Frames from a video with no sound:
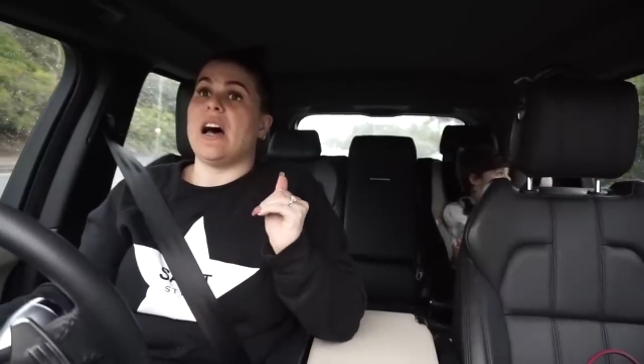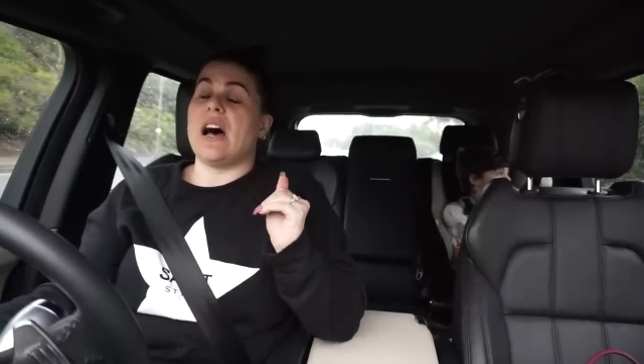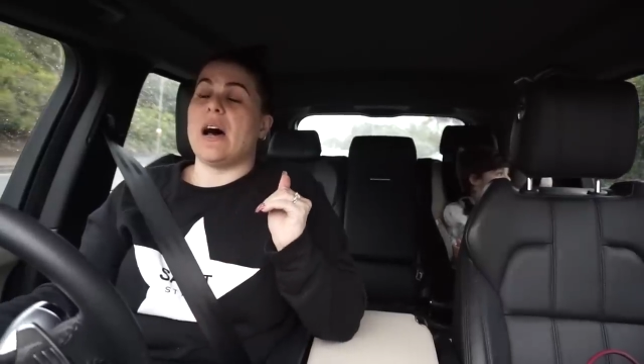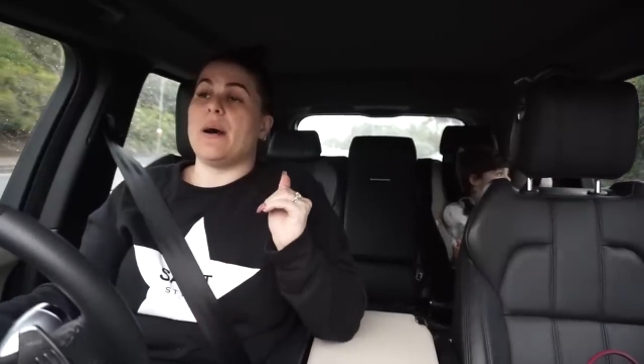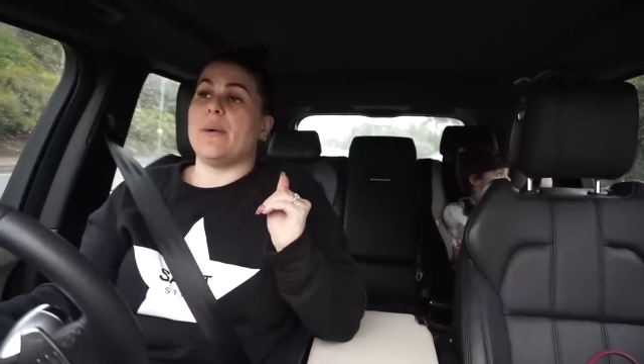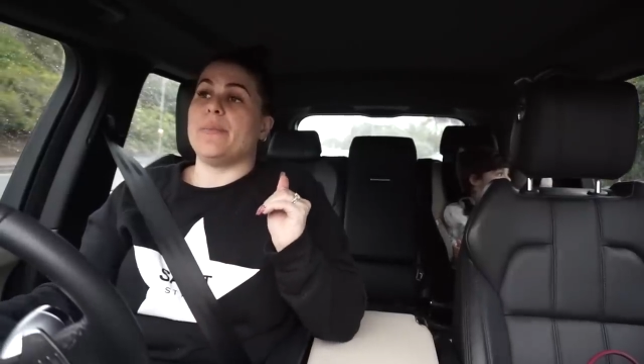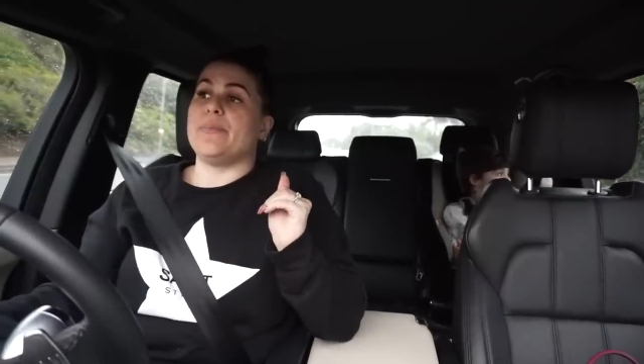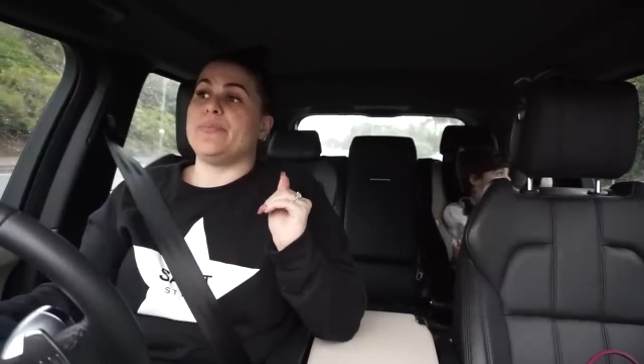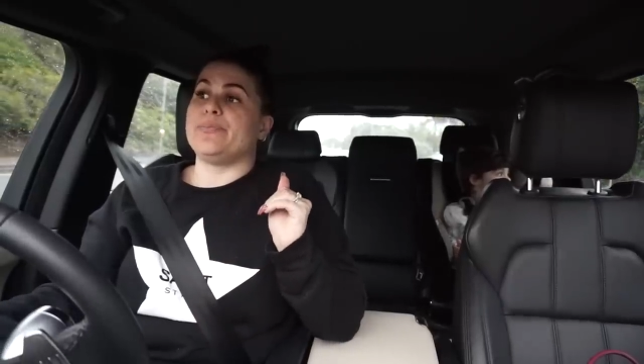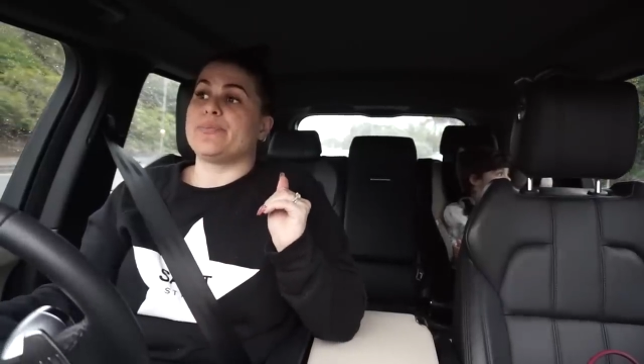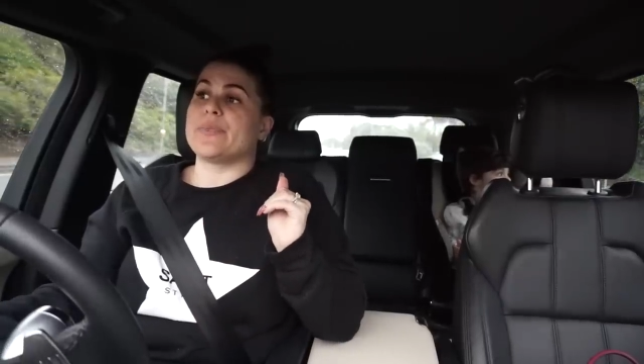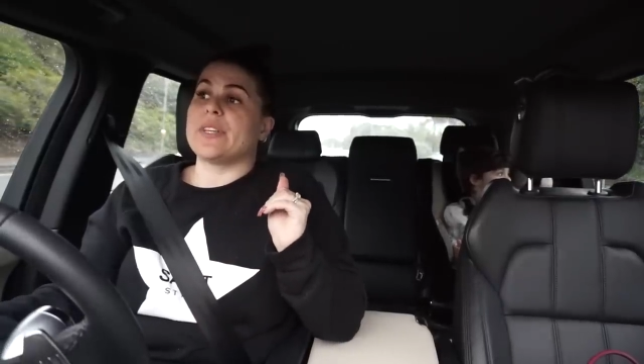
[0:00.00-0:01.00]
um,
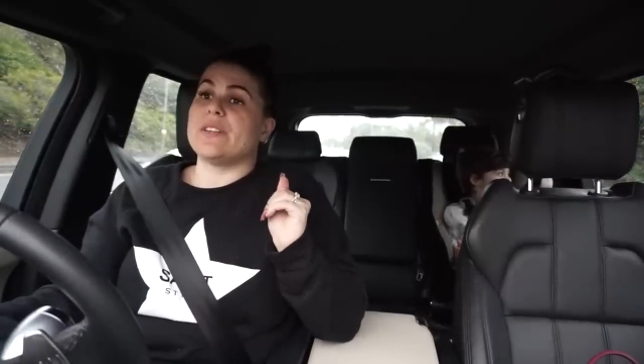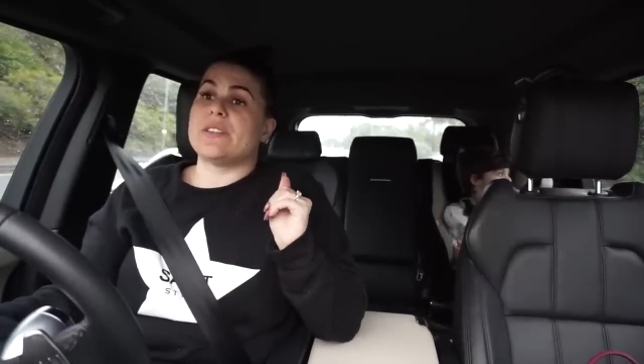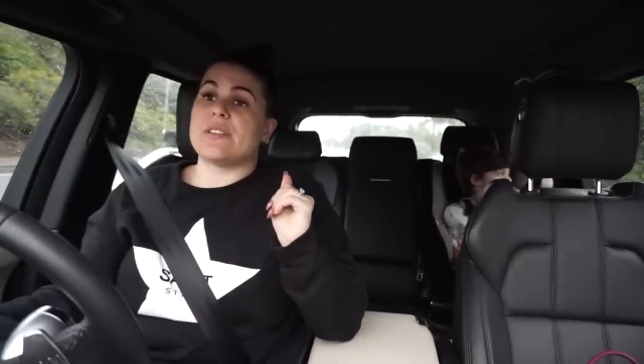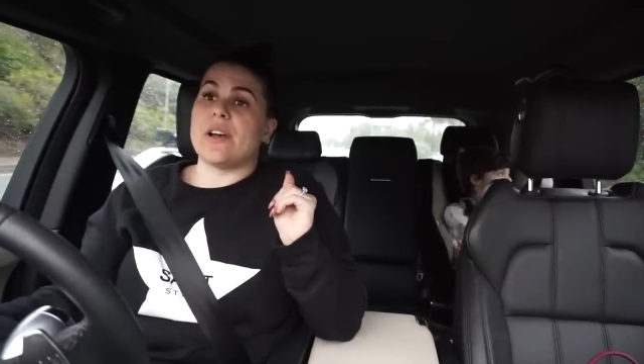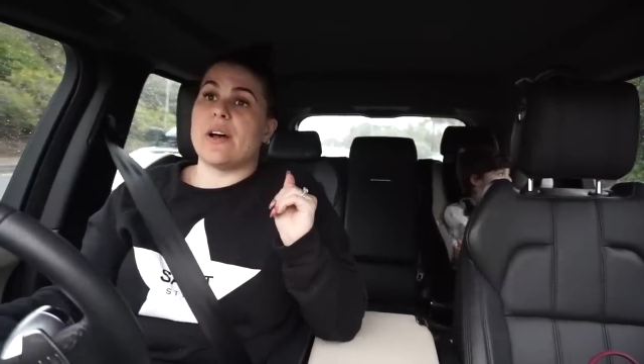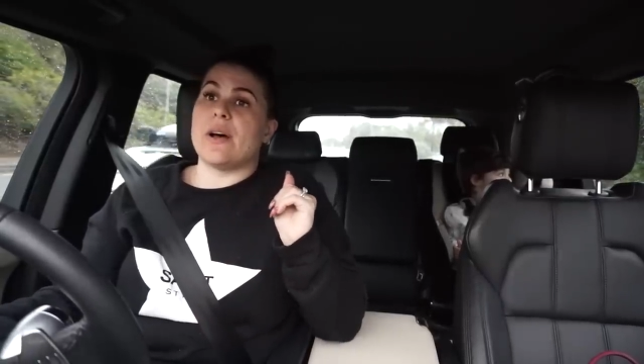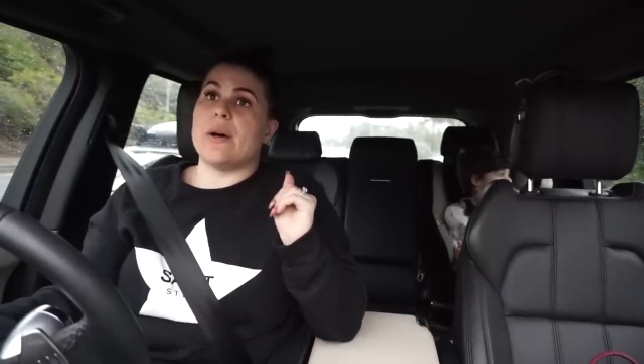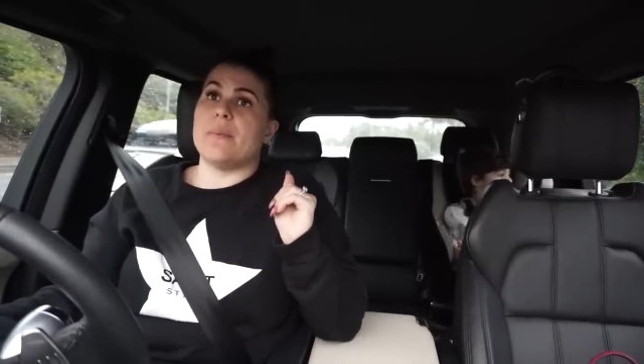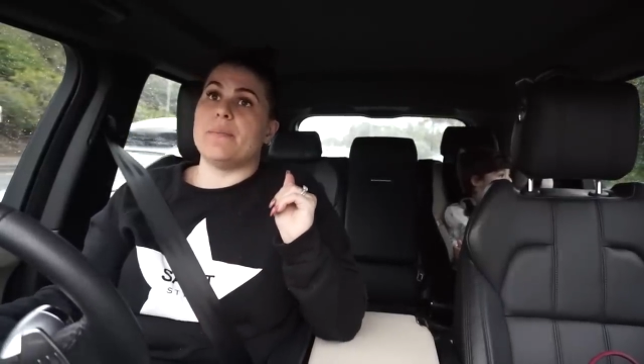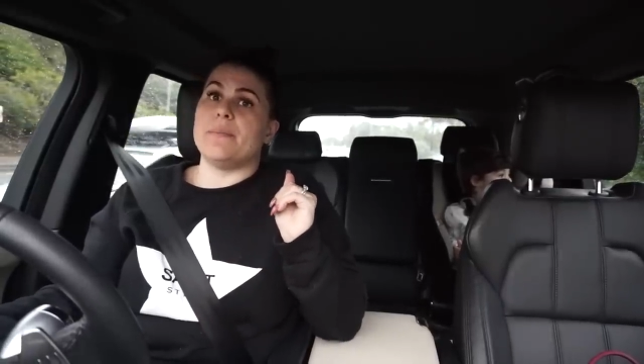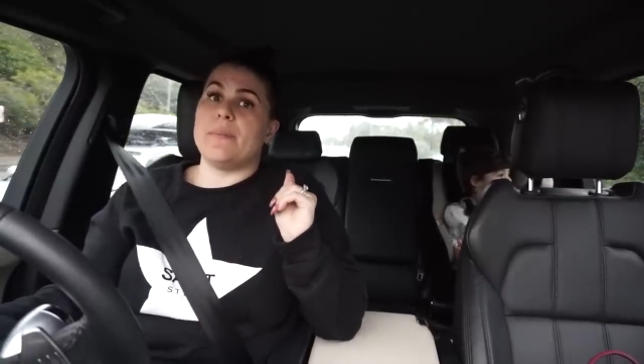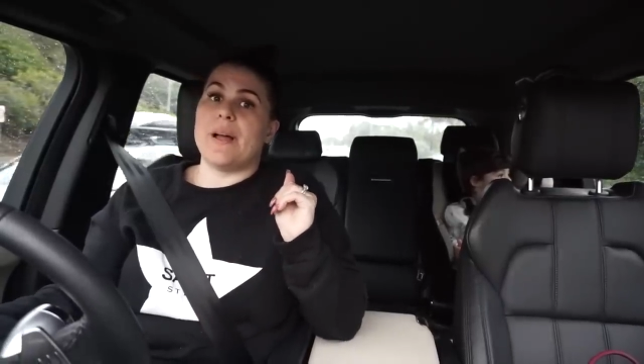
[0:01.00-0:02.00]

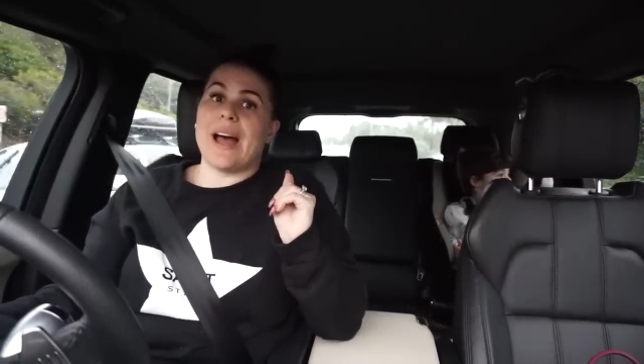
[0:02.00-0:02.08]
some